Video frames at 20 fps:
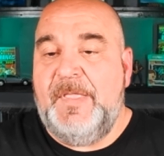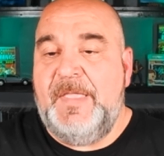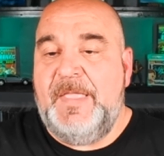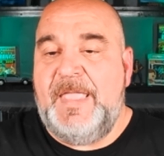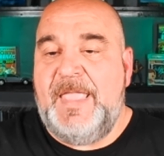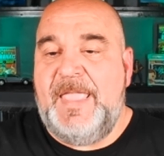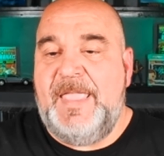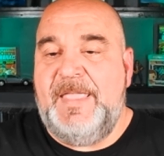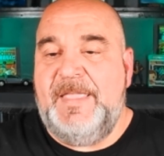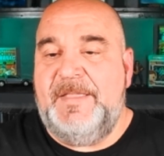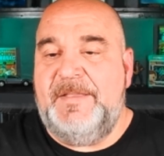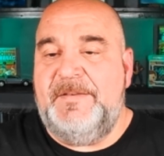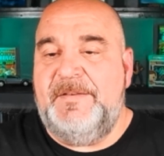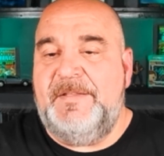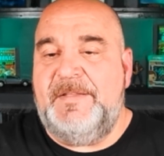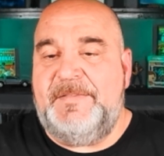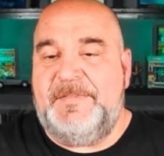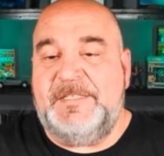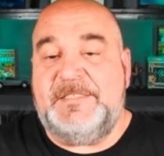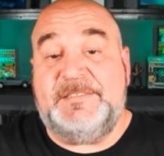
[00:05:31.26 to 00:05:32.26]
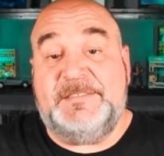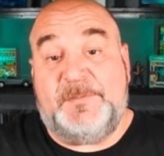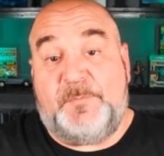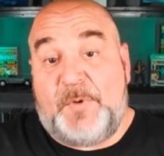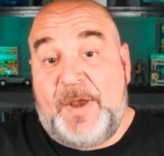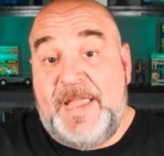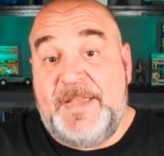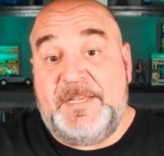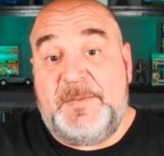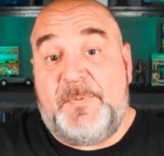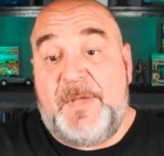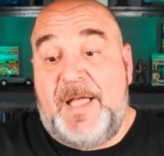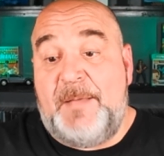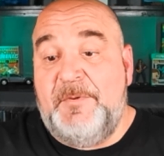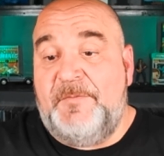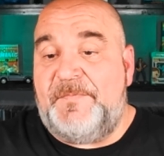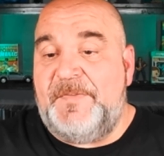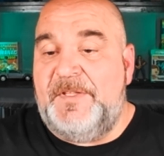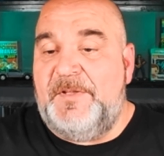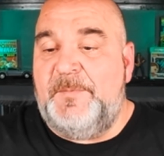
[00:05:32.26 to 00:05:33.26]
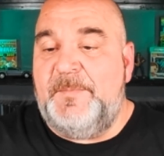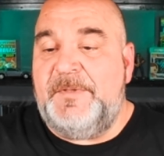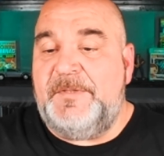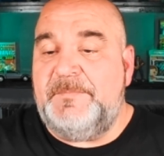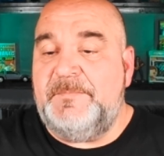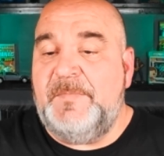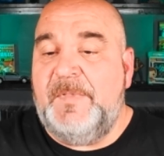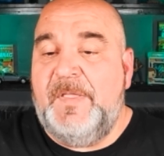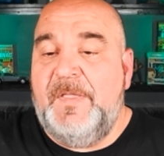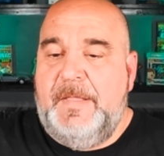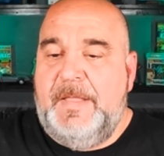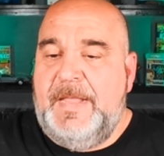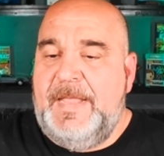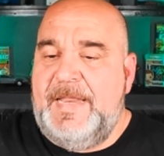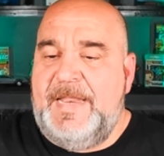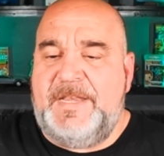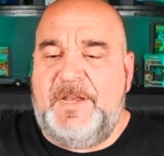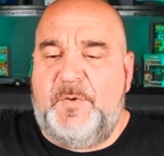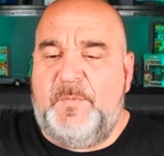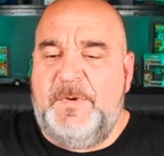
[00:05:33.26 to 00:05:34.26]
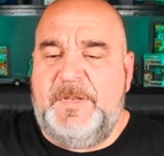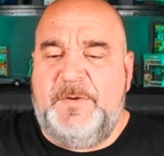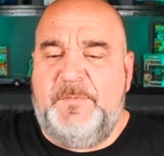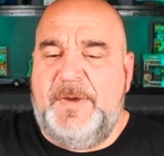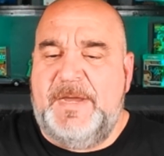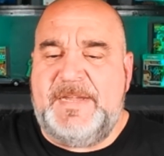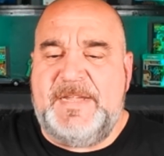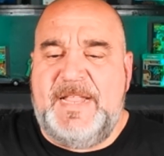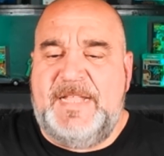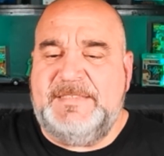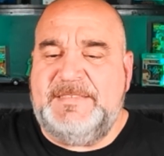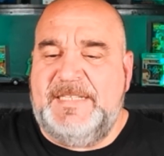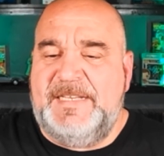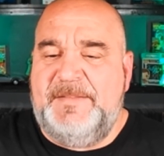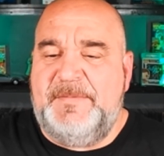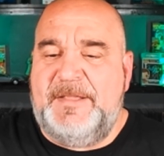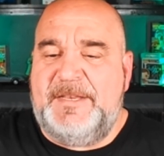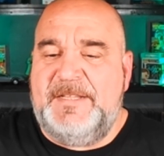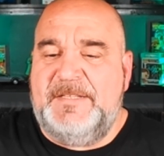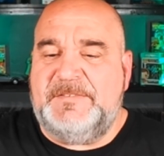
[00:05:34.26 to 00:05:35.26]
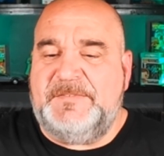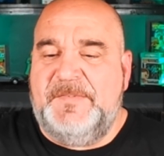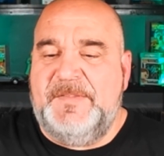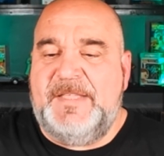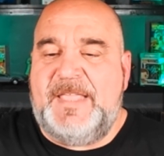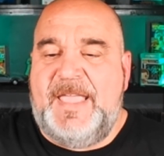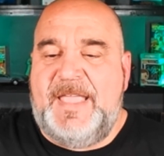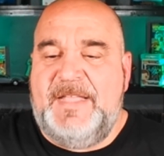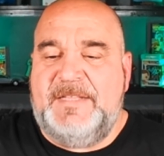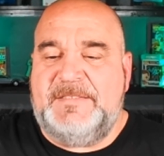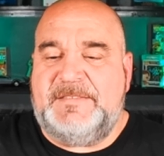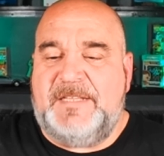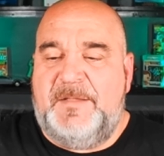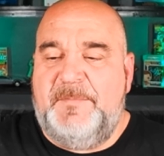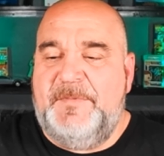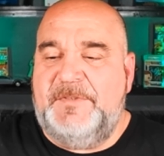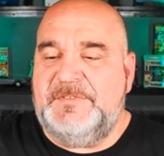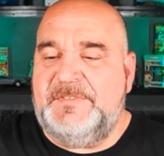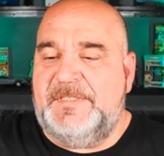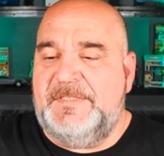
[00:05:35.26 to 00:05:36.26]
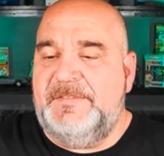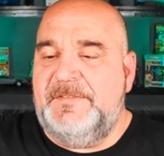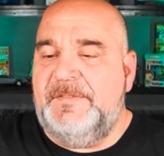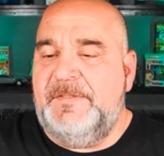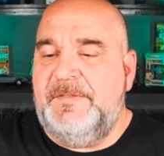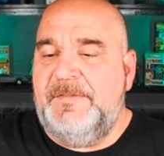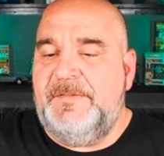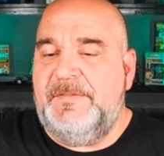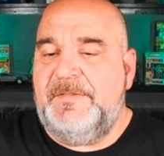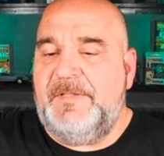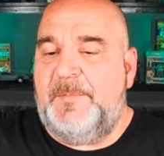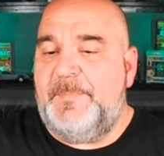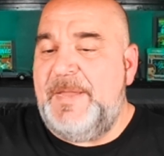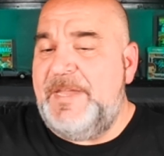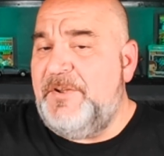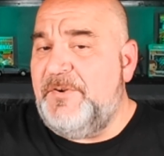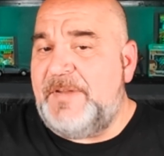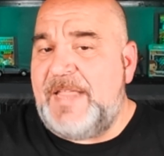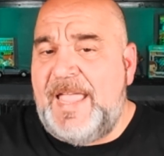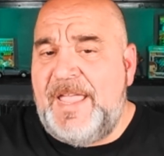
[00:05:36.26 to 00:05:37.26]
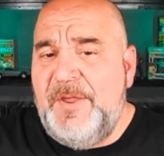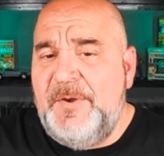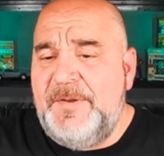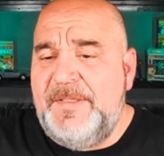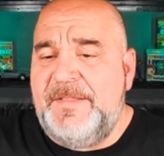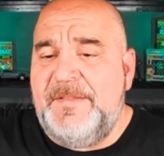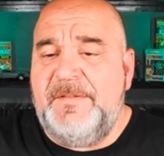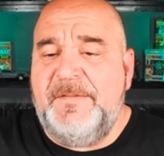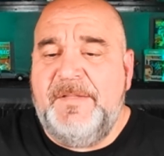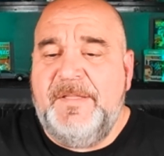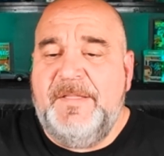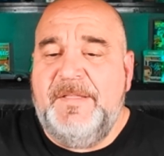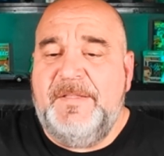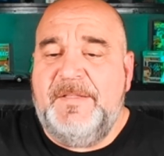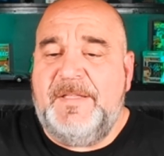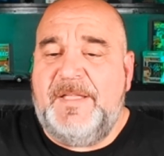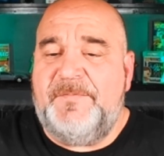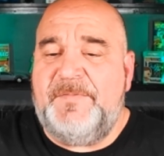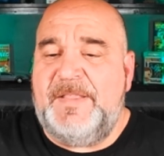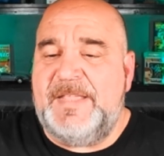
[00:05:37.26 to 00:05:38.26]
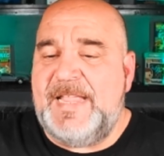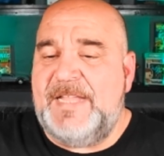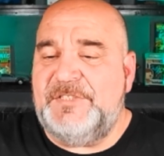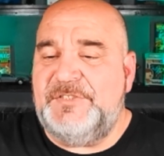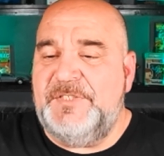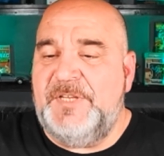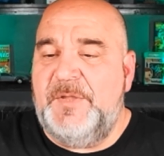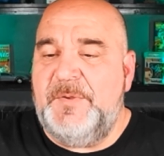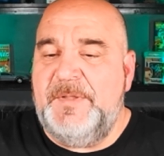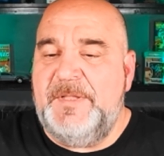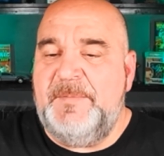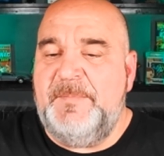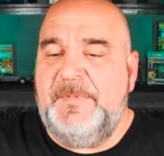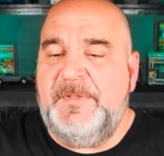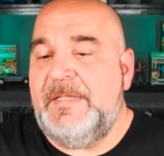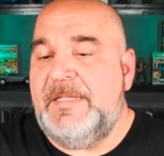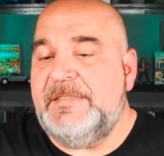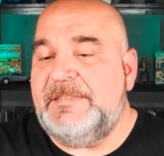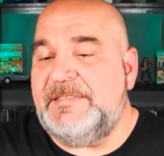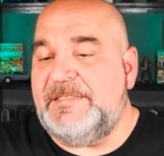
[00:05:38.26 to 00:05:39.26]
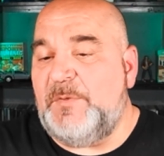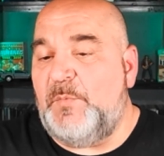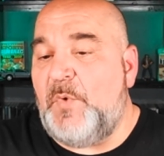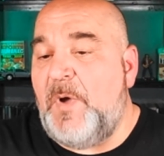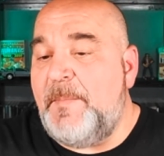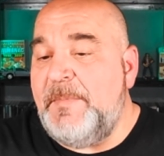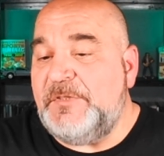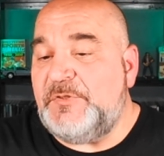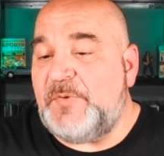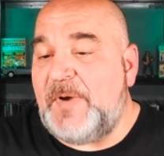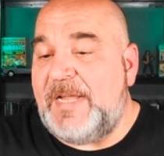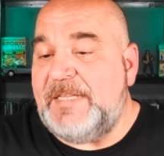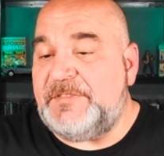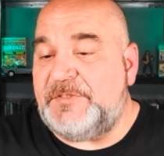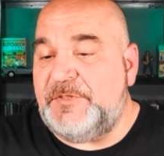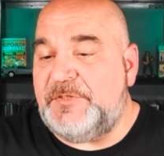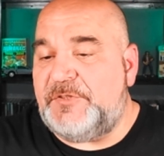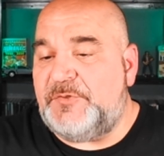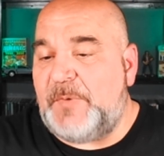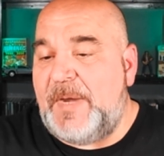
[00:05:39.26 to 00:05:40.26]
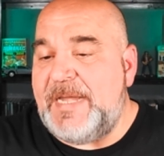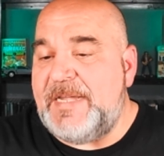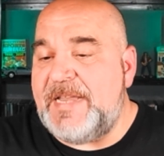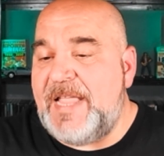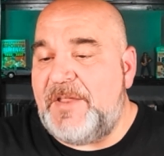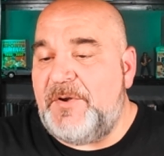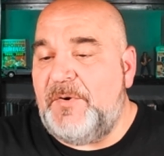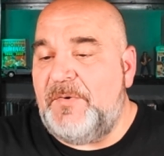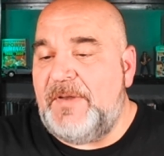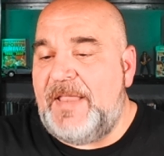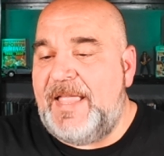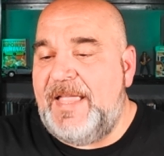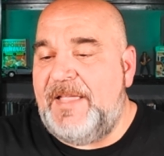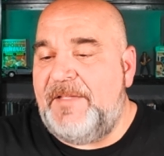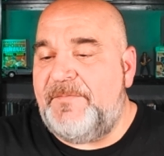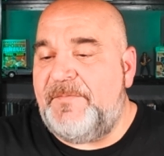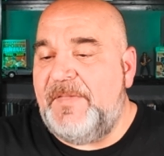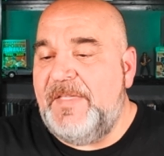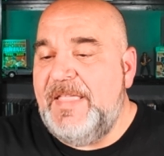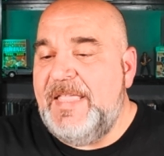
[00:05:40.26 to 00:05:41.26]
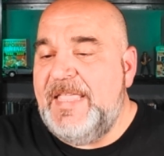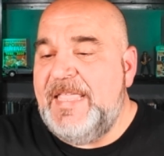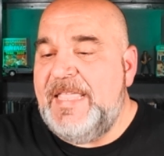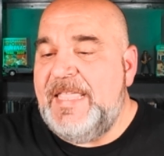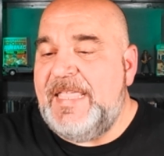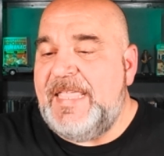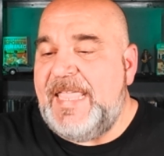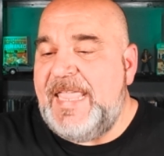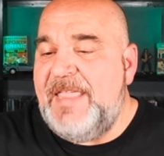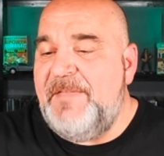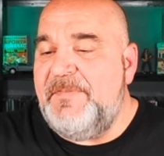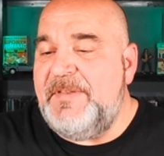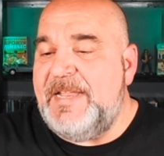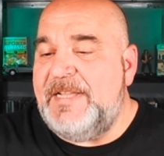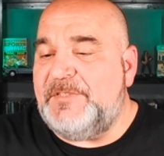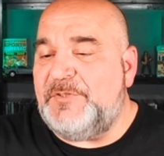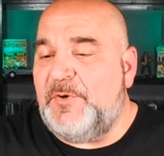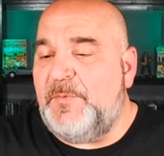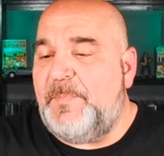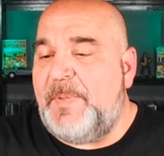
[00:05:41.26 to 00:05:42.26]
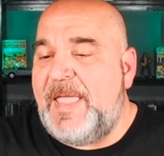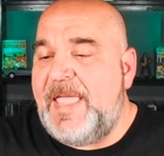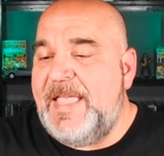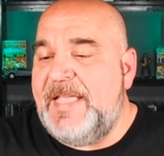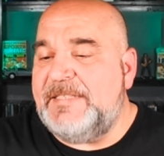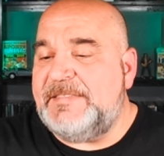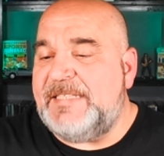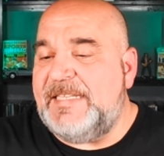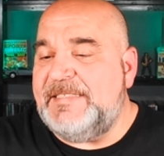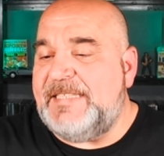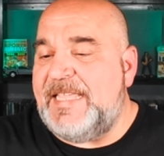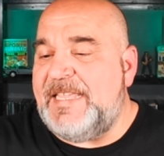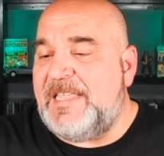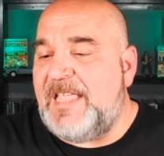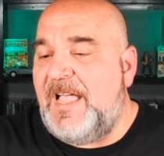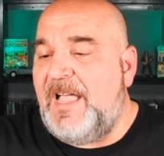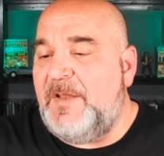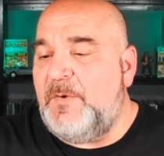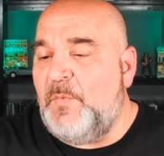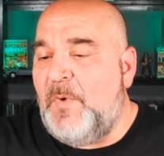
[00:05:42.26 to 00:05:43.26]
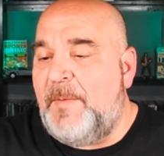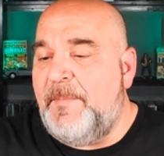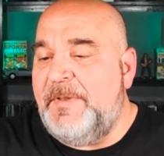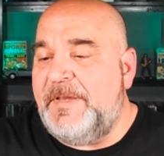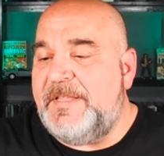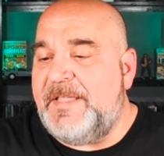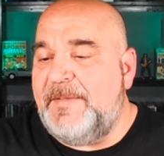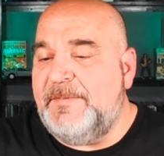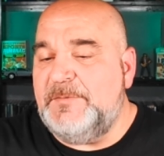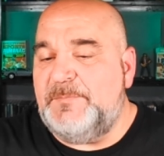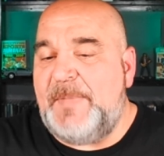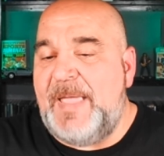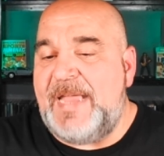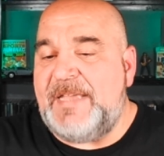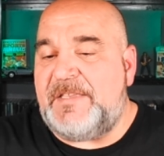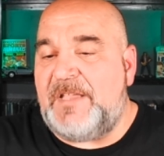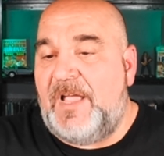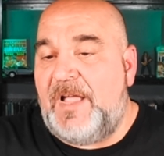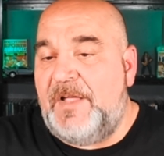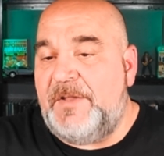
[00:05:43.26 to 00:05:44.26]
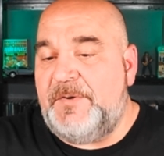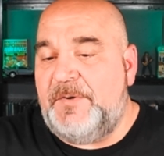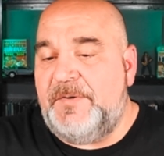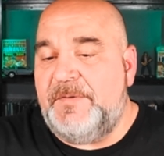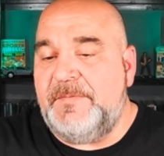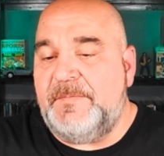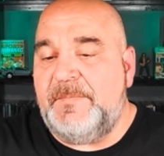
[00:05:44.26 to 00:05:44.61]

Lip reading: And this is a Brian De Palma film. And I don't really recognize anybody else in the cast. There's a Peter Coyote. I feel like I should know him. It says a woman tries to straighten out her life even as her past as a con woman comes back to haunt her.